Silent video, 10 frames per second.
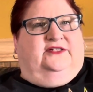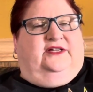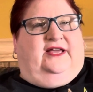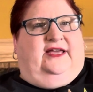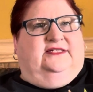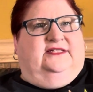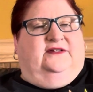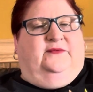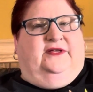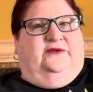She hates to
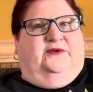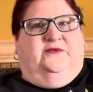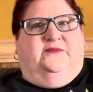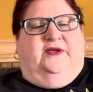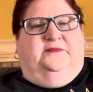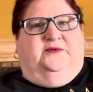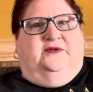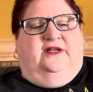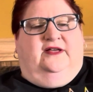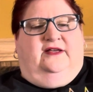depend on other
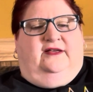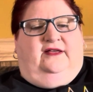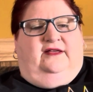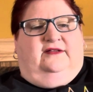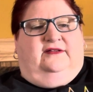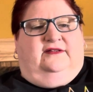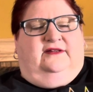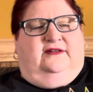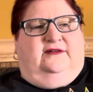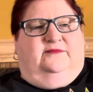people.
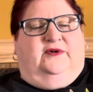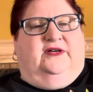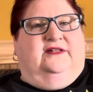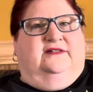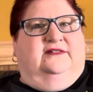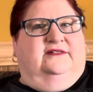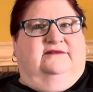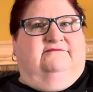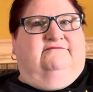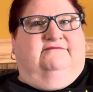But
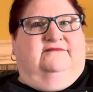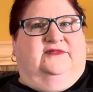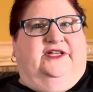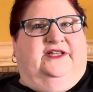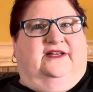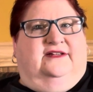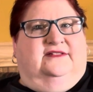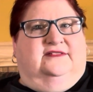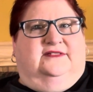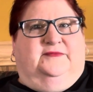she
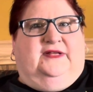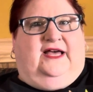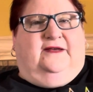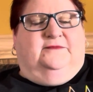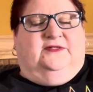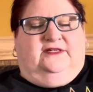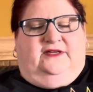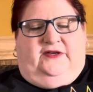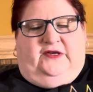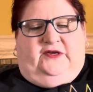does sometimes.
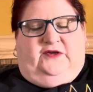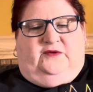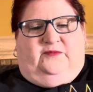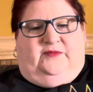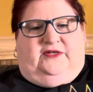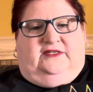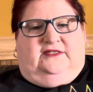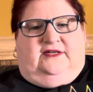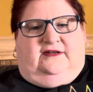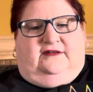
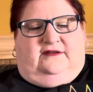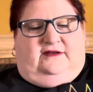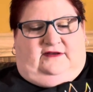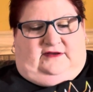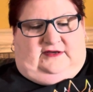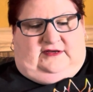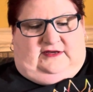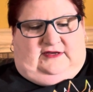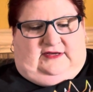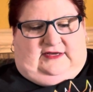But uh,
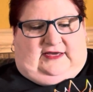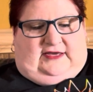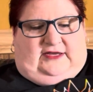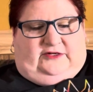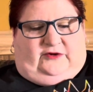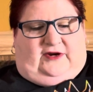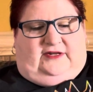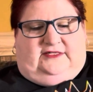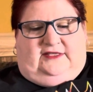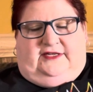try
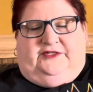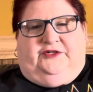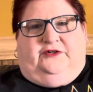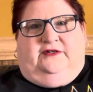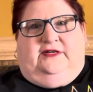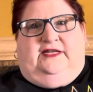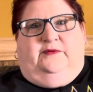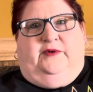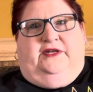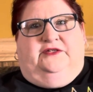not to let your
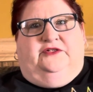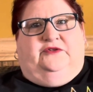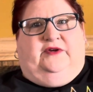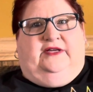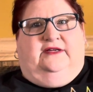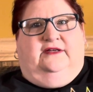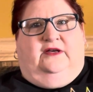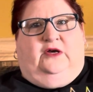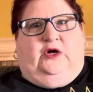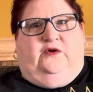independent streak
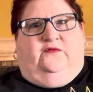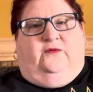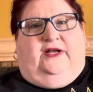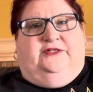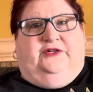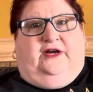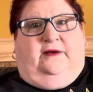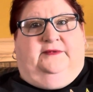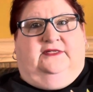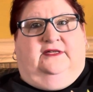override your
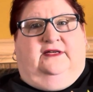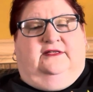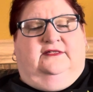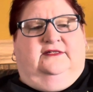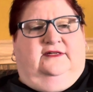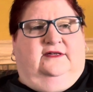common sense.